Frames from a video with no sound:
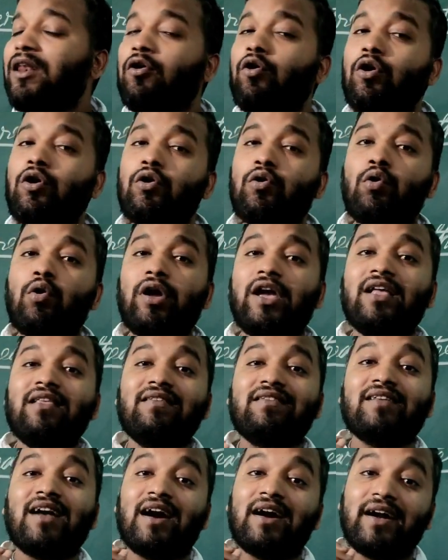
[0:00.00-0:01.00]
not grow
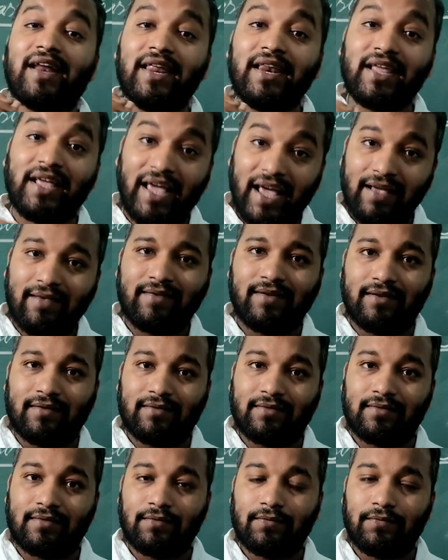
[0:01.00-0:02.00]
in certain
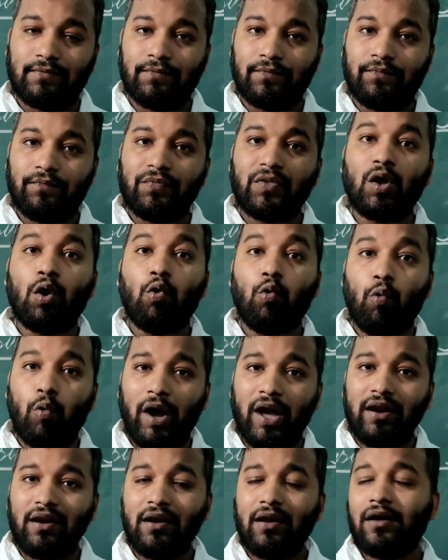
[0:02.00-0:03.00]
cases.
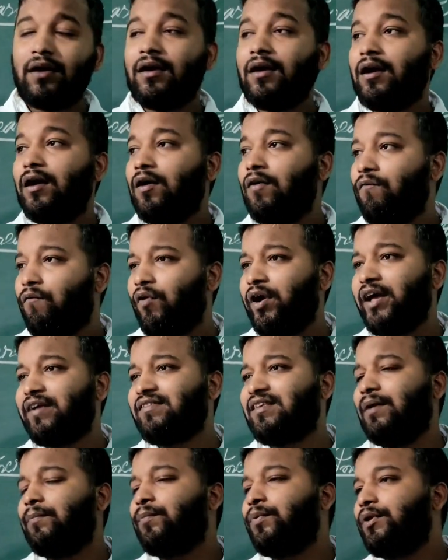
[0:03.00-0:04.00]
When, for
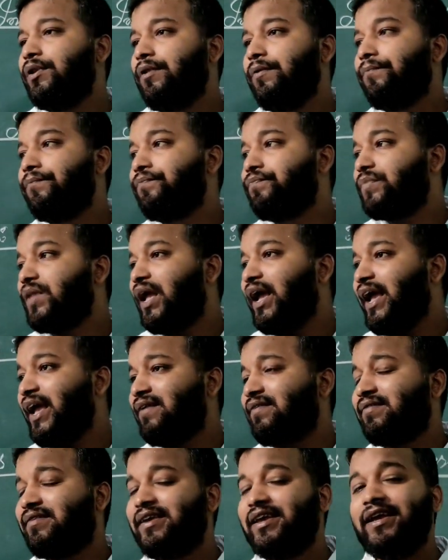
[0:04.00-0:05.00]
example, a
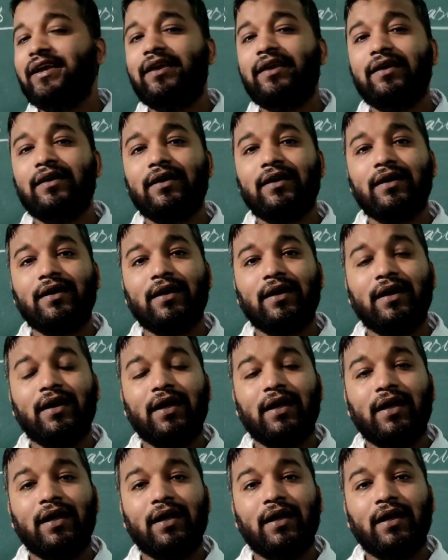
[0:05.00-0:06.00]
seed
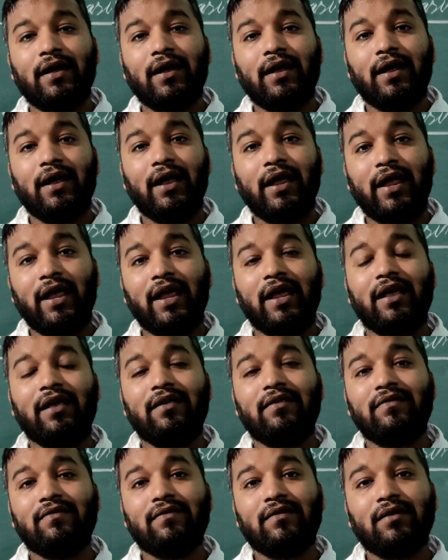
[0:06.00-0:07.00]

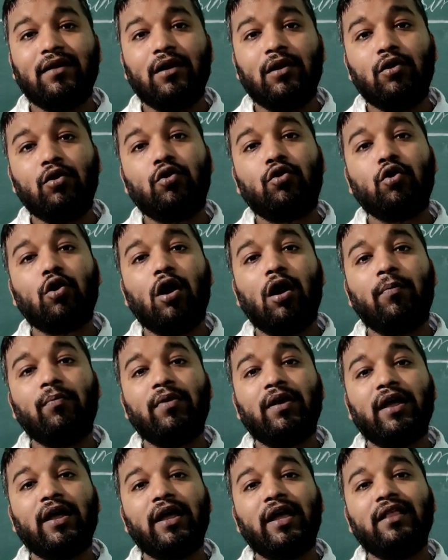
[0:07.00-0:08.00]
is
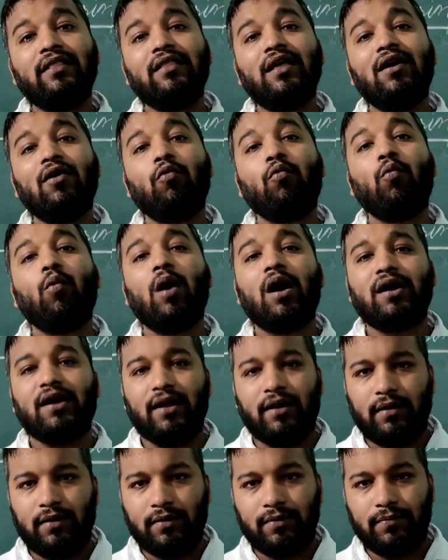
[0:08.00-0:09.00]
dropped in the water,
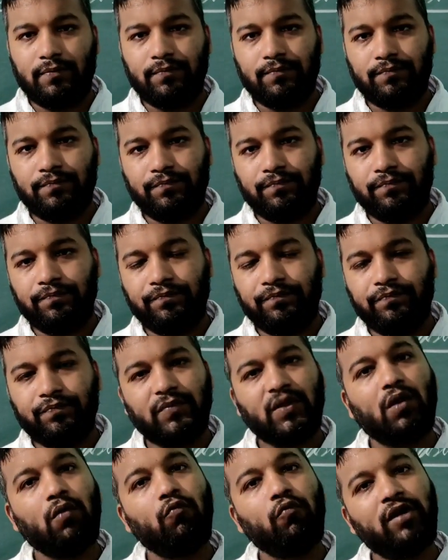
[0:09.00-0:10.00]

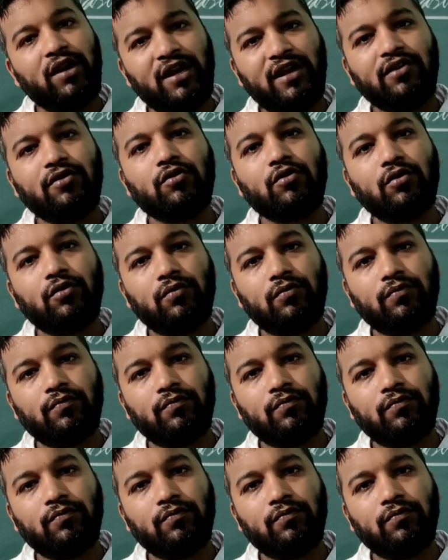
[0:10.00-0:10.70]
will it grow?